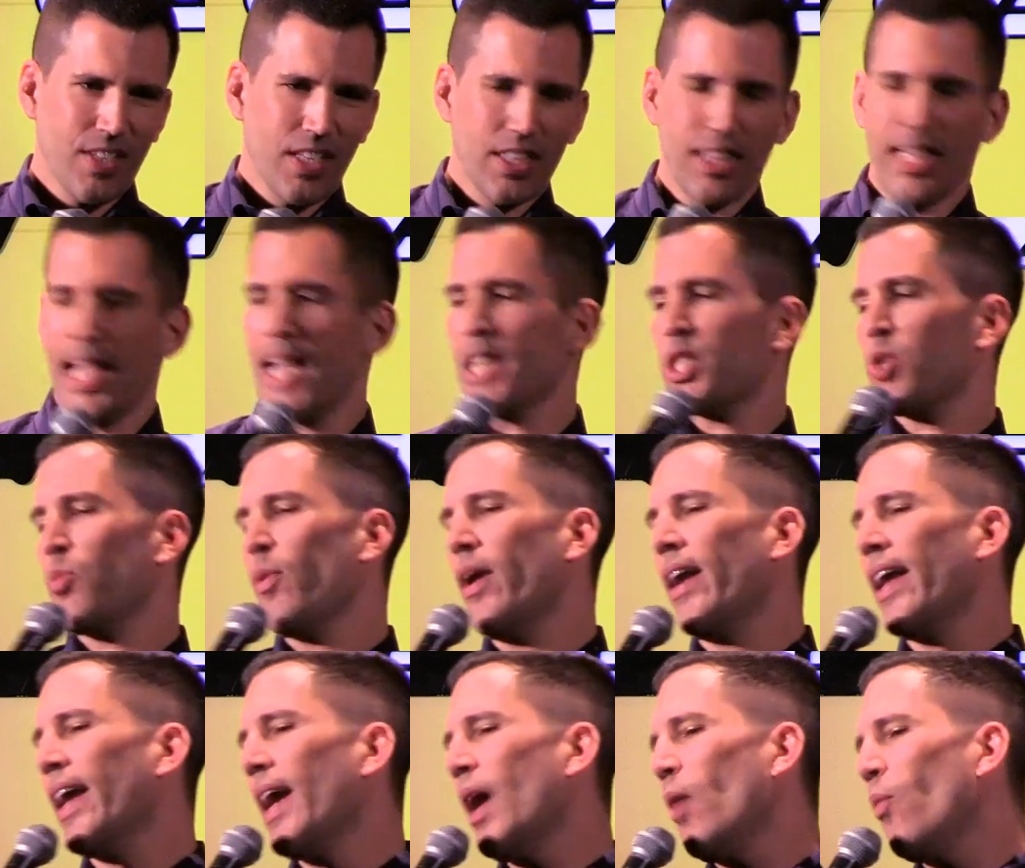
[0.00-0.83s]
Last
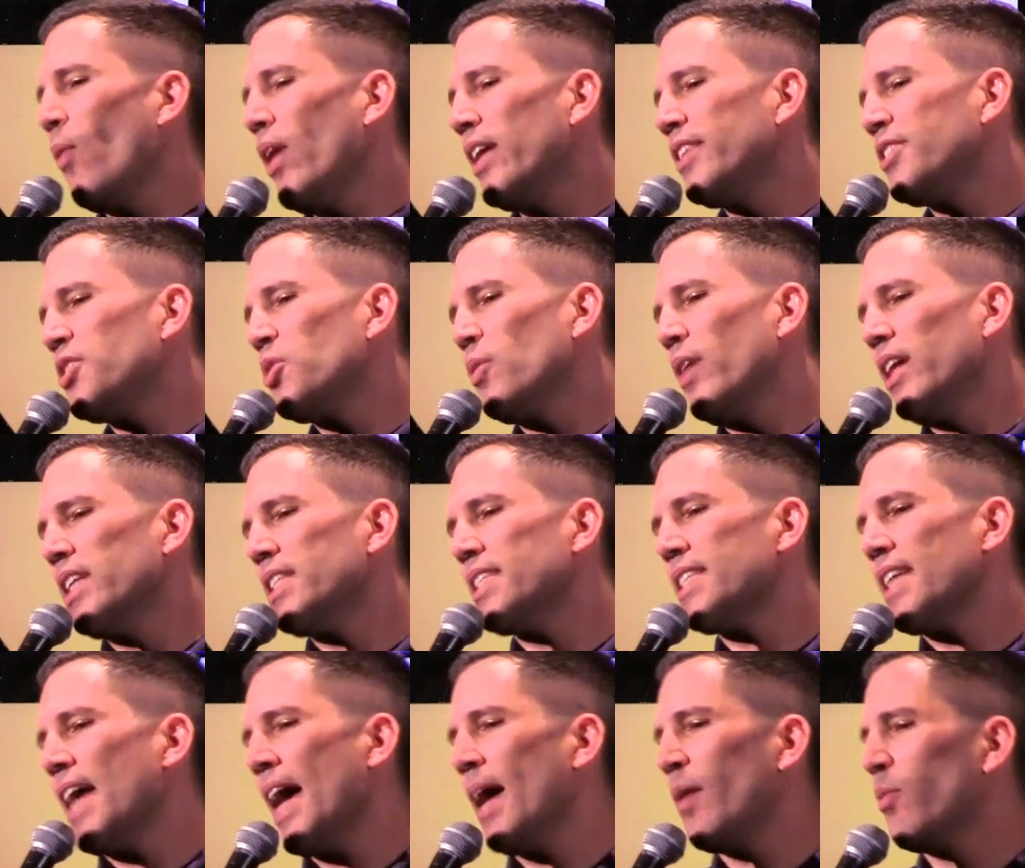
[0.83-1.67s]
wedding I went to, I
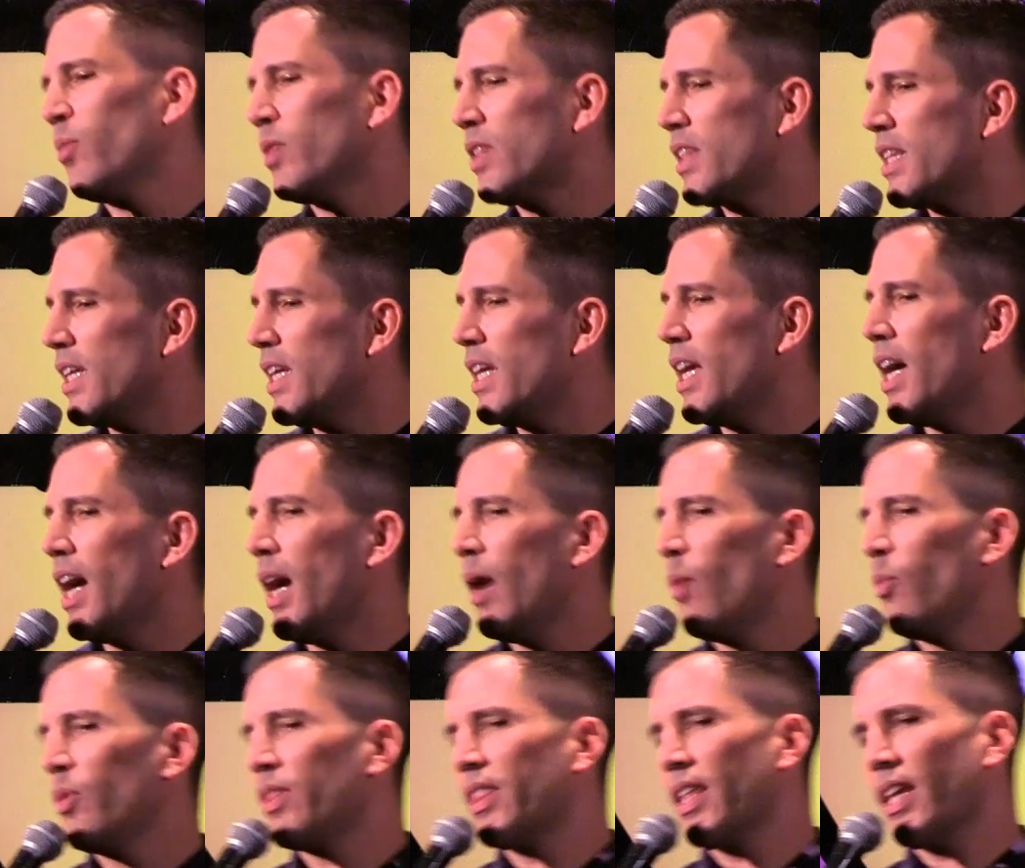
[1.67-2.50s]
sat with
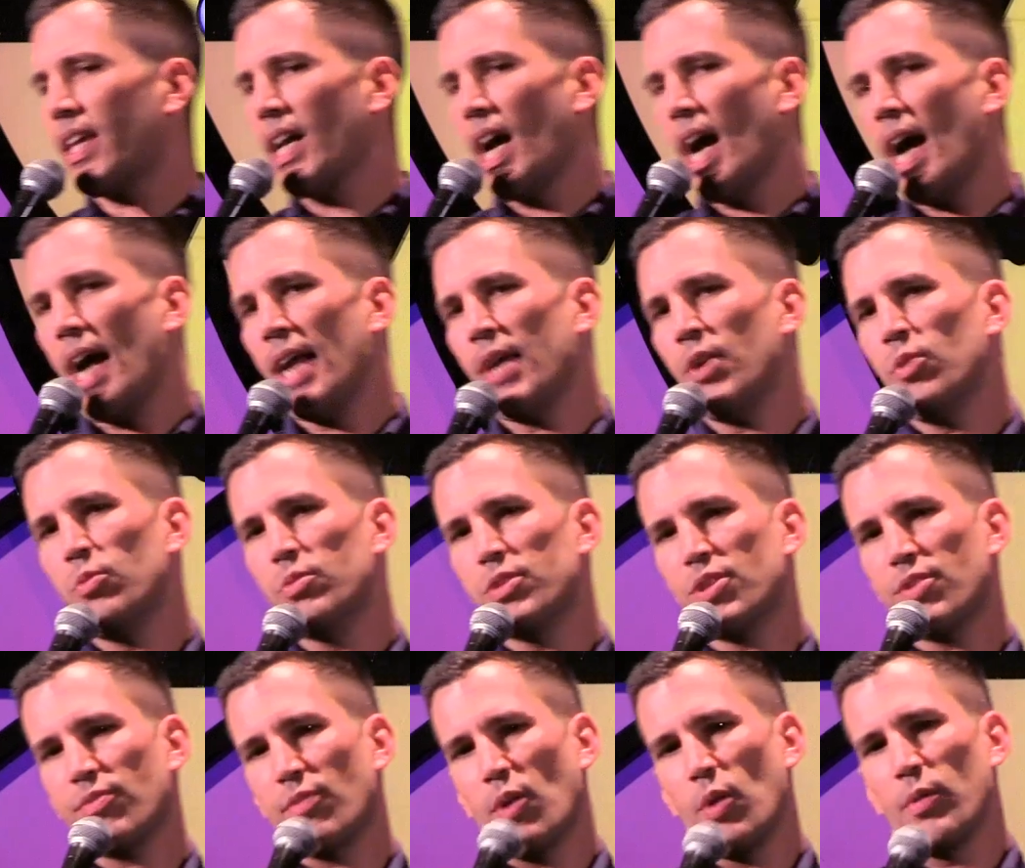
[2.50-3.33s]
the guy who
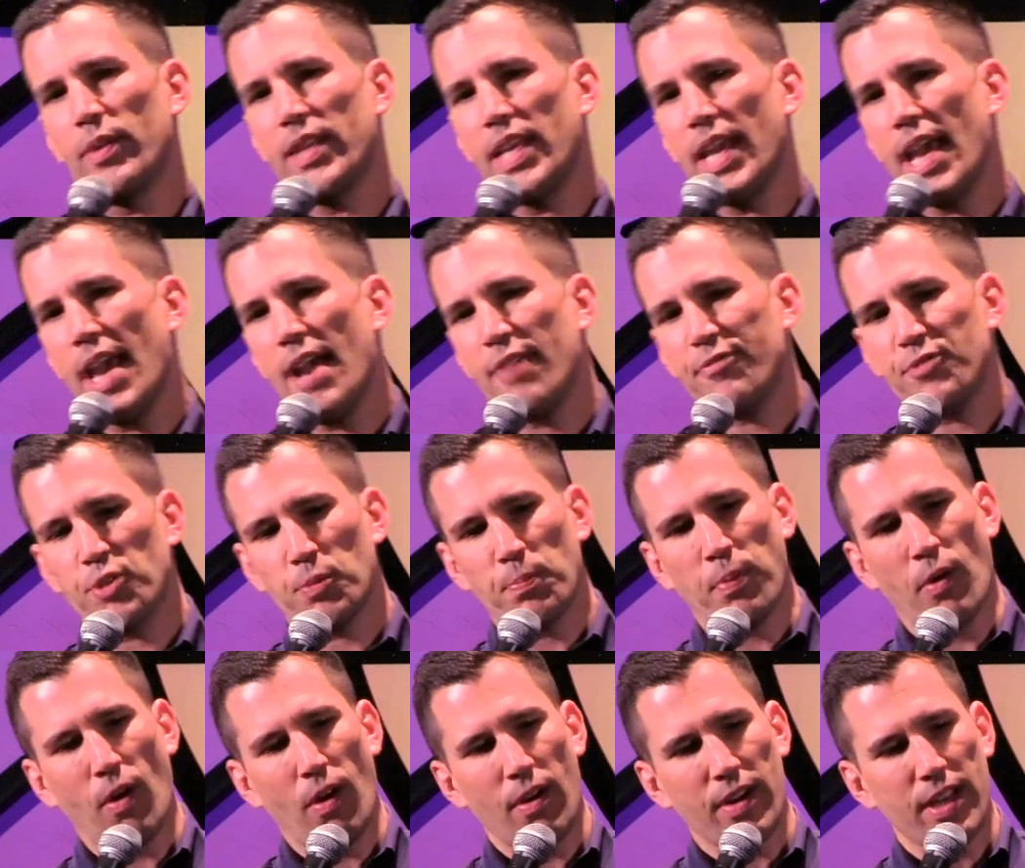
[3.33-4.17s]
was throwing the after
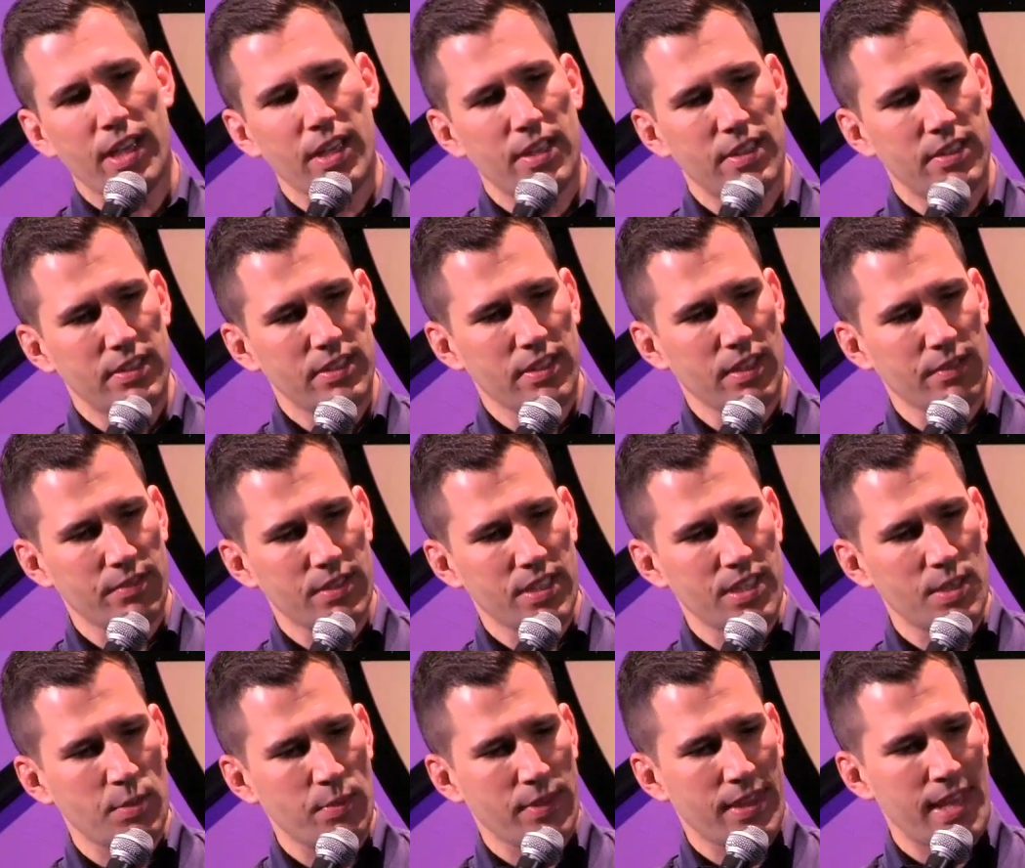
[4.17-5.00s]
party. You ever
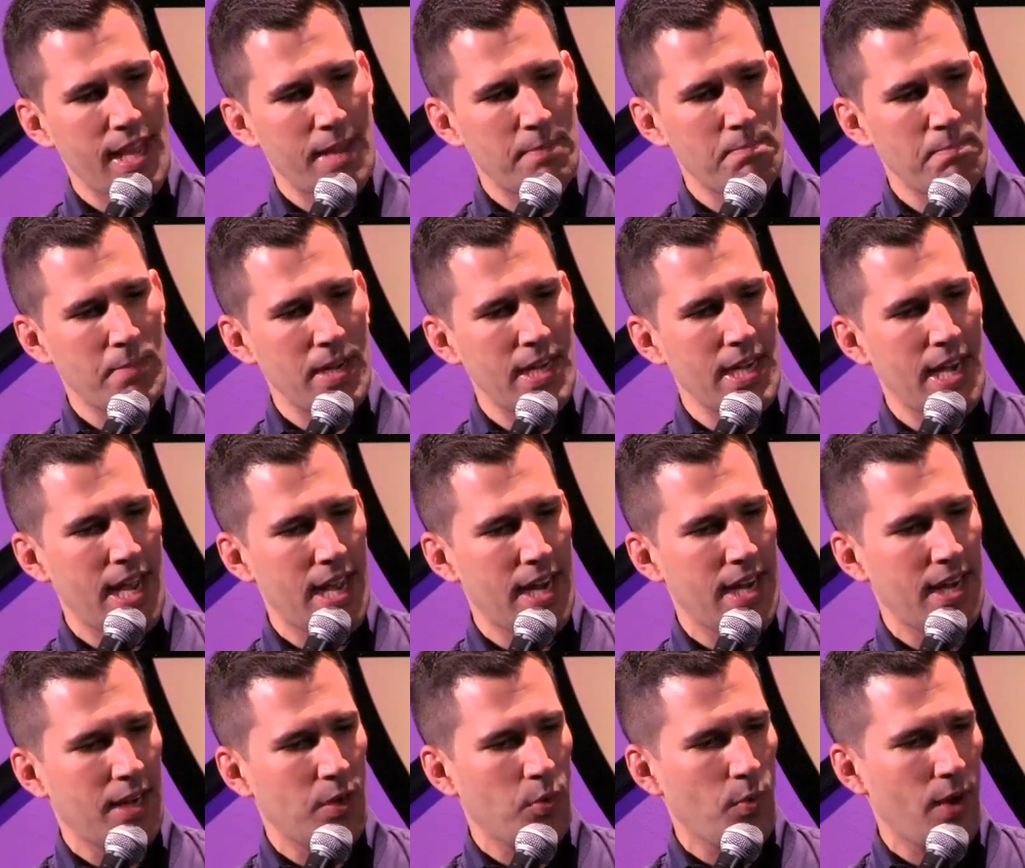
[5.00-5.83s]
sit with that
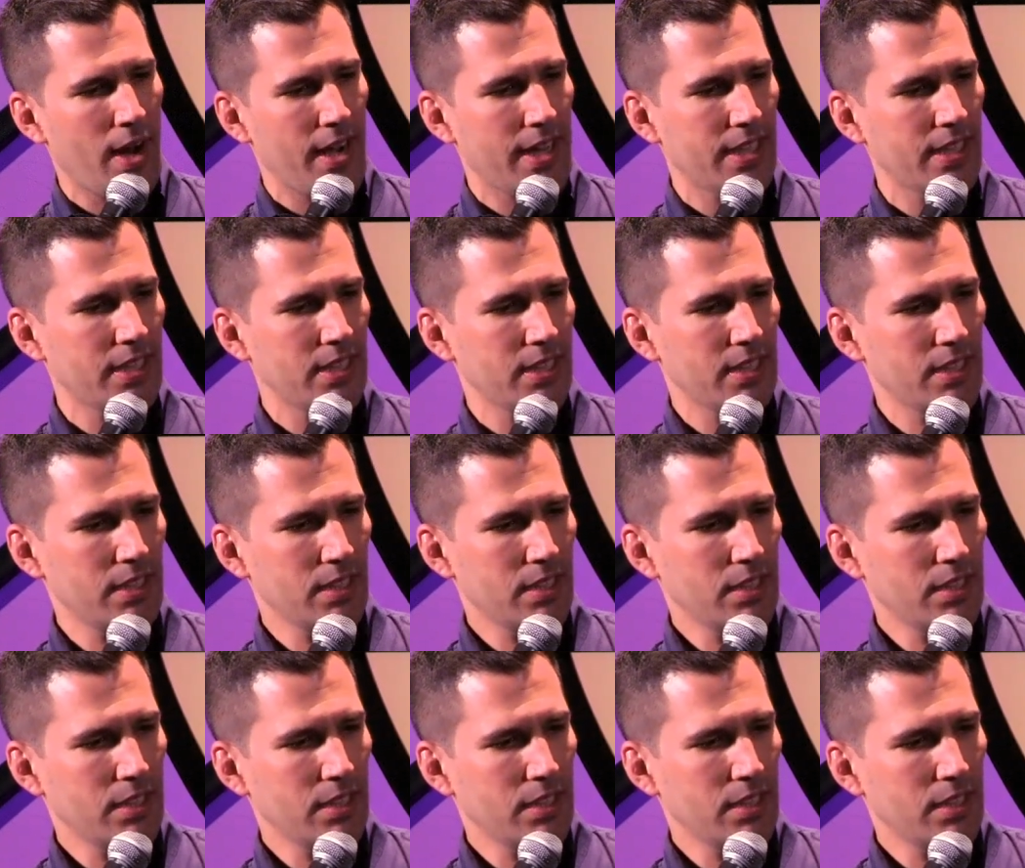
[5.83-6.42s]
meathead at a wedding?